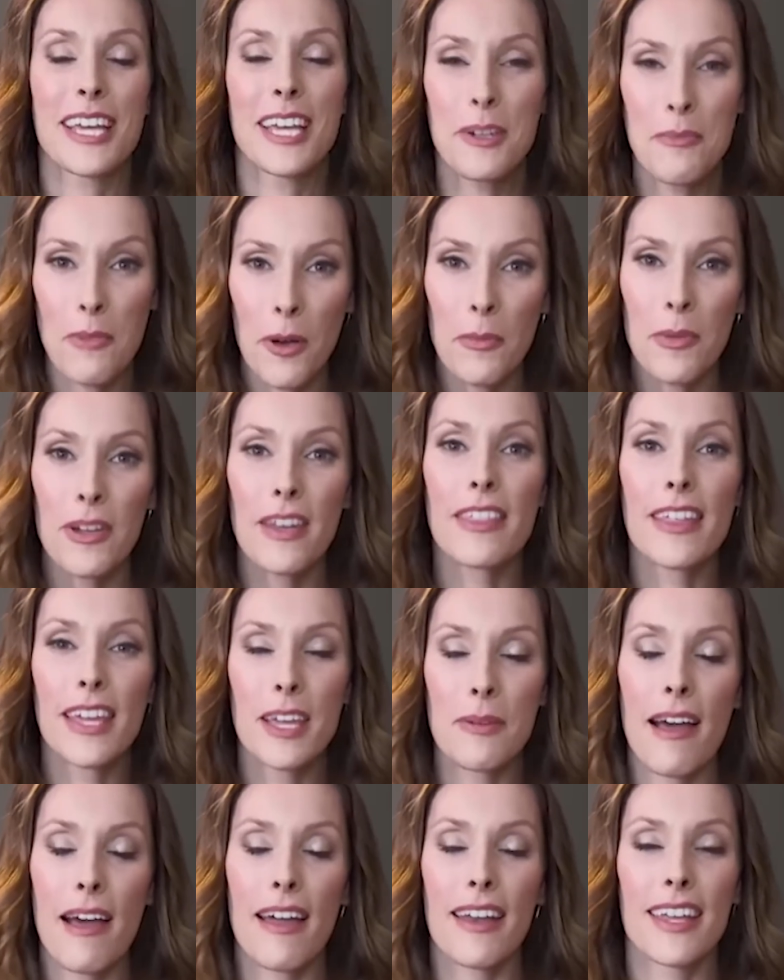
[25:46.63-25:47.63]
take a moment,
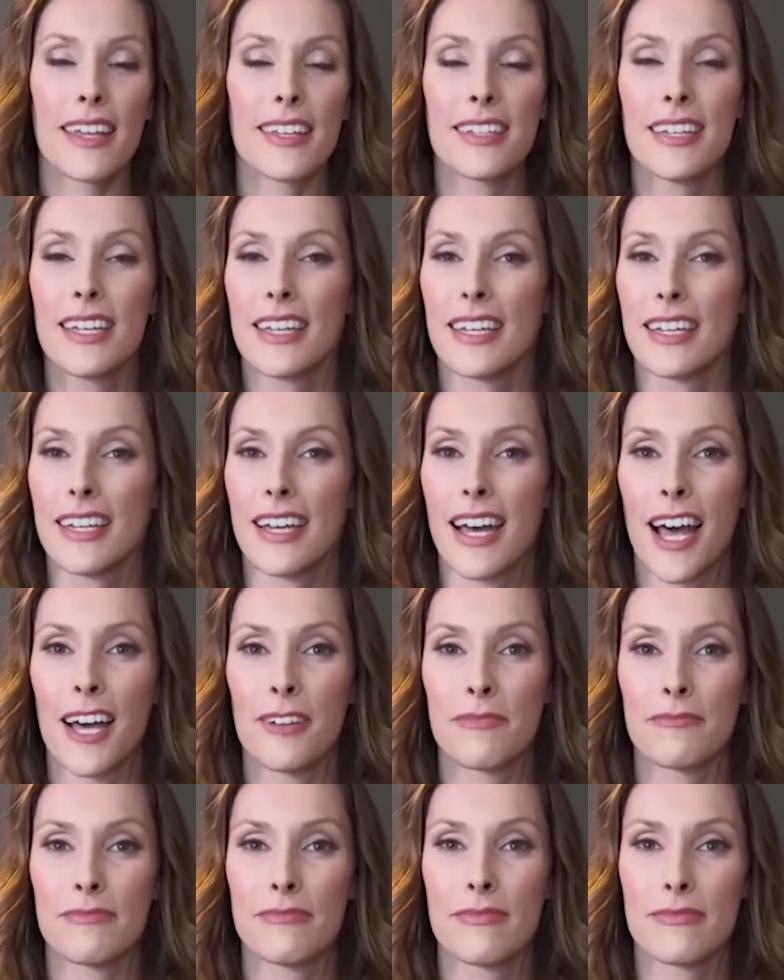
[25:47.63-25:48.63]
think about it.
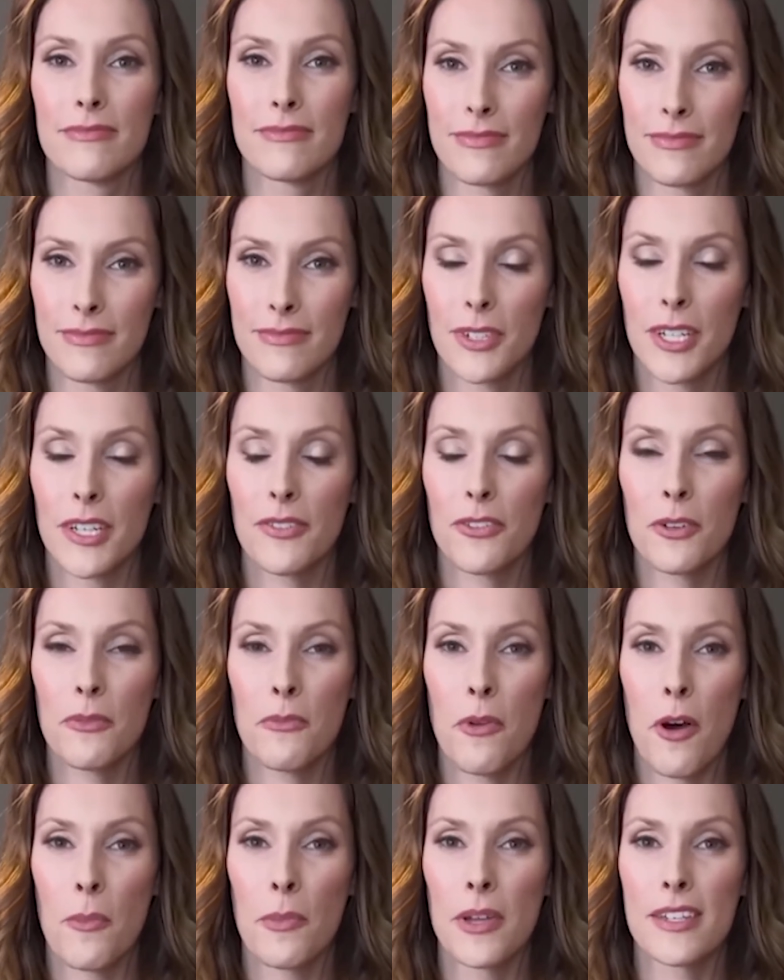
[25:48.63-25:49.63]
We'll give you a
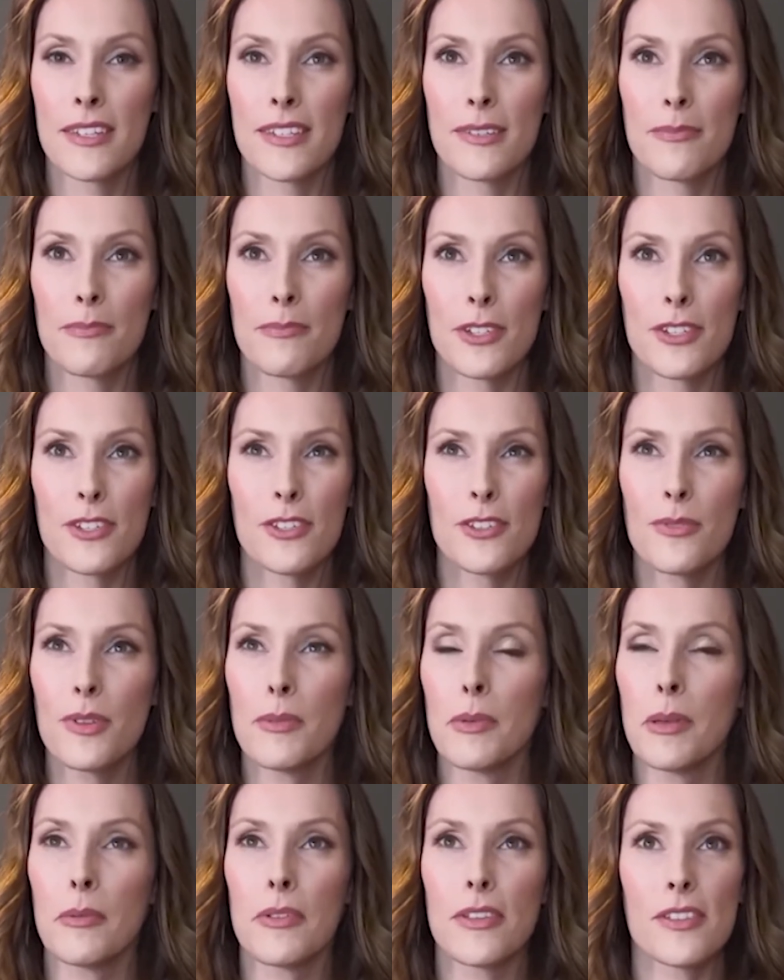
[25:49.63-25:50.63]
moment. But just
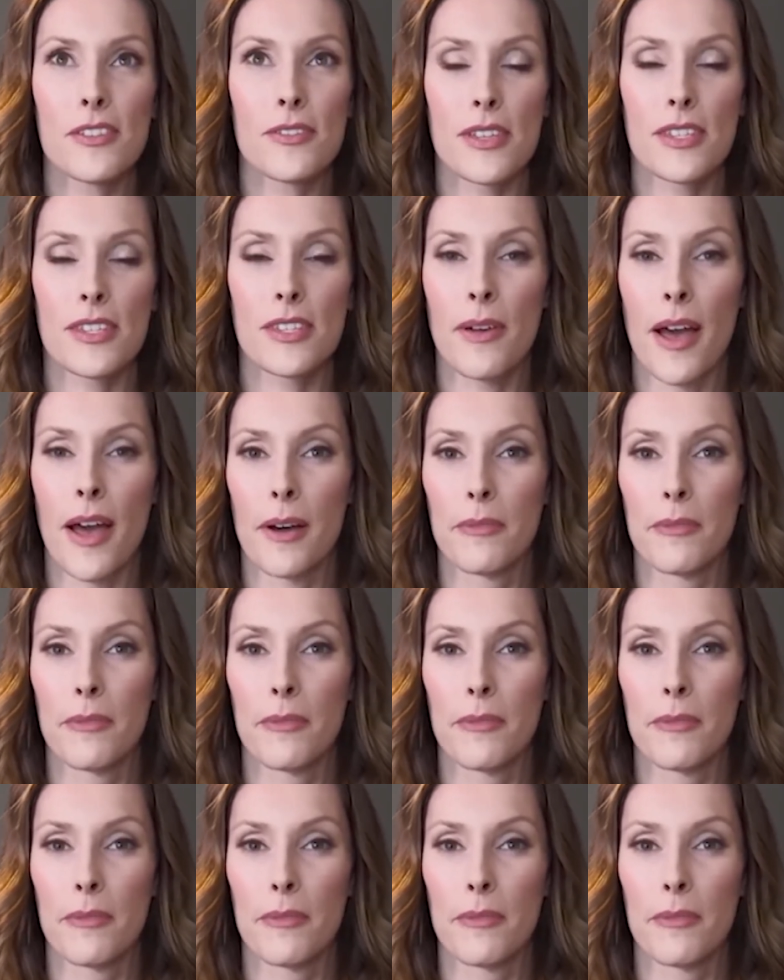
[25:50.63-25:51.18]
3 people that stress you